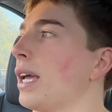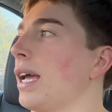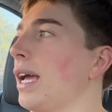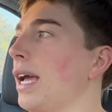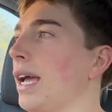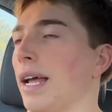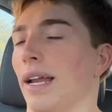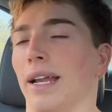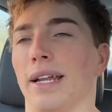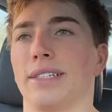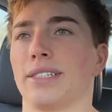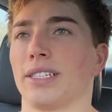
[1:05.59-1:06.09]

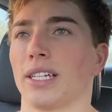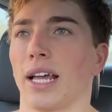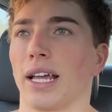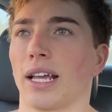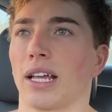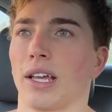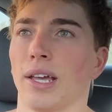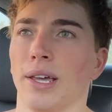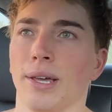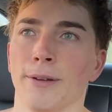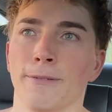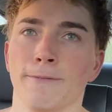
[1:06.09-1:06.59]
And it's
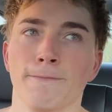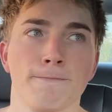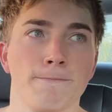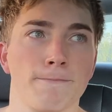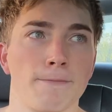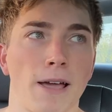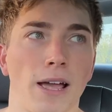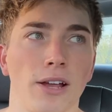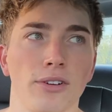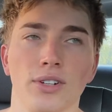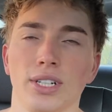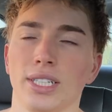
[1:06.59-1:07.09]
like
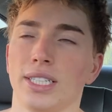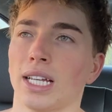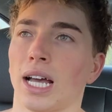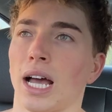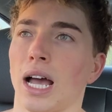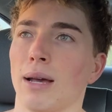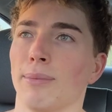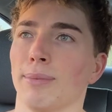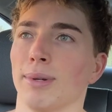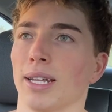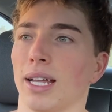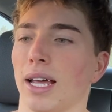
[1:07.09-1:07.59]
every
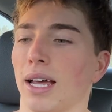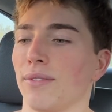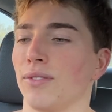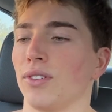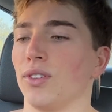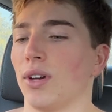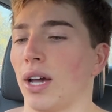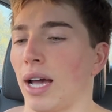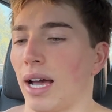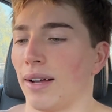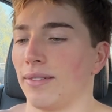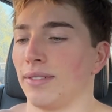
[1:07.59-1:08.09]
time in life
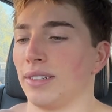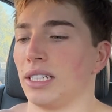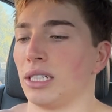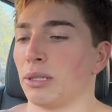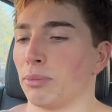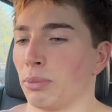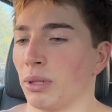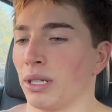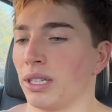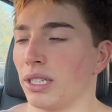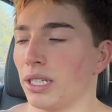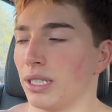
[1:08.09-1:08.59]
you have these
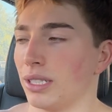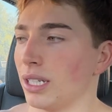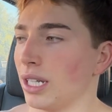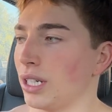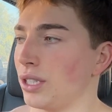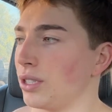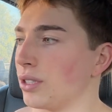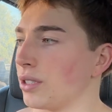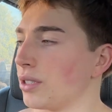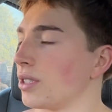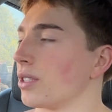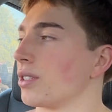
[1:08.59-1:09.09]
split
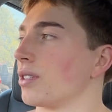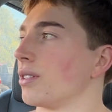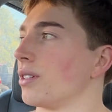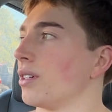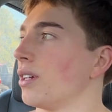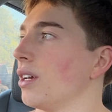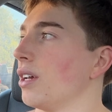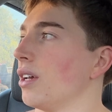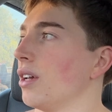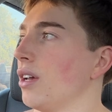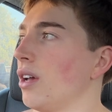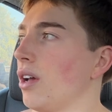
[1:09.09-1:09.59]
decisions,
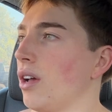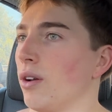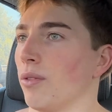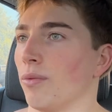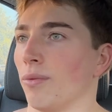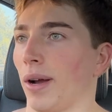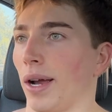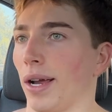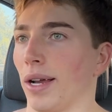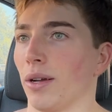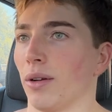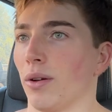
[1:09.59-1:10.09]

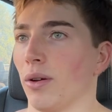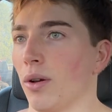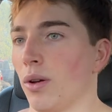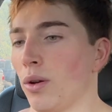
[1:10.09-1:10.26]
right?